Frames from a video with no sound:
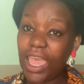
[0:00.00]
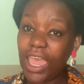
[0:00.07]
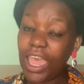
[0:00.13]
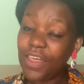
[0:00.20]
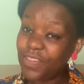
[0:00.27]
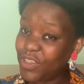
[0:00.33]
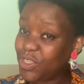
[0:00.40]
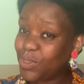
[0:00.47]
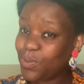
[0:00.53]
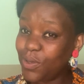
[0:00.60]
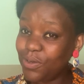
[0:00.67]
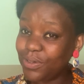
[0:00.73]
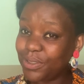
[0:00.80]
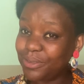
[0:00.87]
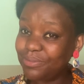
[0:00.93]
And the
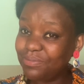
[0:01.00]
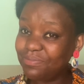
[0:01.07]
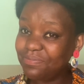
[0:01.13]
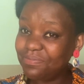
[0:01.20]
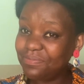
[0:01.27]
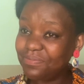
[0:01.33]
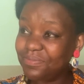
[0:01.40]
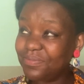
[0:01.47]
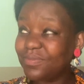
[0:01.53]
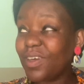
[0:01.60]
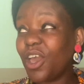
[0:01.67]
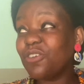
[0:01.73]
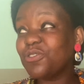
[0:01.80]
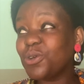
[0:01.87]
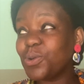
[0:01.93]
squirrel,
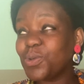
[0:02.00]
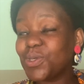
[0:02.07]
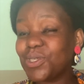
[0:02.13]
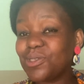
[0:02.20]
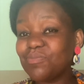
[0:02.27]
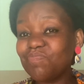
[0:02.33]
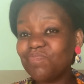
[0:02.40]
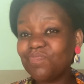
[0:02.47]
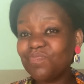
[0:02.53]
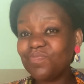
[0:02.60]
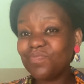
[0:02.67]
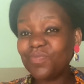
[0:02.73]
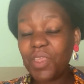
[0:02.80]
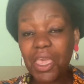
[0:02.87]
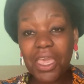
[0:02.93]
of course,
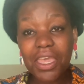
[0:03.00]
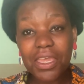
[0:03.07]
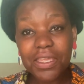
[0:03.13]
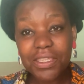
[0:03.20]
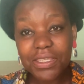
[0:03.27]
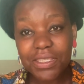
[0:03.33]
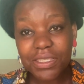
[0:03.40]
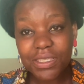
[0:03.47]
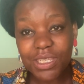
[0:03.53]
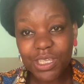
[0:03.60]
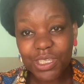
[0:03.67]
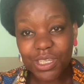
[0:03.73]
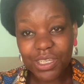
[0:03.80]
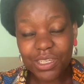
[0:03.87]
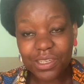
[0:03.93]

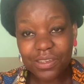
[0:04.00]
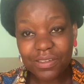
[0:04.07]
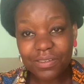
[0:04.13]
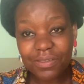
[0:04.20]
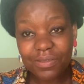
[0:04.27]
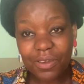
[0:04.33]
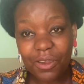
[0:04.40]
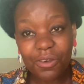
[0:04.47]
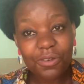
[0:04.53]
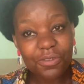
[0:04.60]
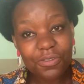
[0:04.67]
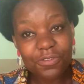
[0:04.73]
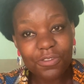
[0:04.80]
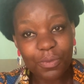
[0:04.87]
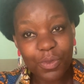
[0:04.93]
tittered
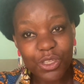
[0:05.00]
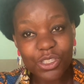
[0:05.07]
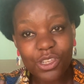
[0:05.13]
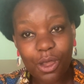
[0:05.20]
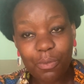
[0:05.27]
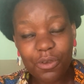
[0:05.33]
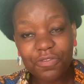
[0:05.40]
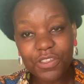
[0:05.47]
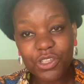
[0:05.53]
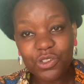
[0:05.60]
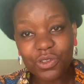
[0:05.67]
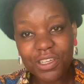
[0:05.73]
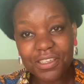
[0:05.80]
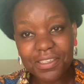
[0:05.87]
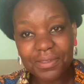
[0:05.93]
from the top of the
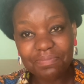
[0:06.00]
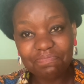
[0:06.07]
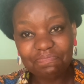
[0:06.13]
trees.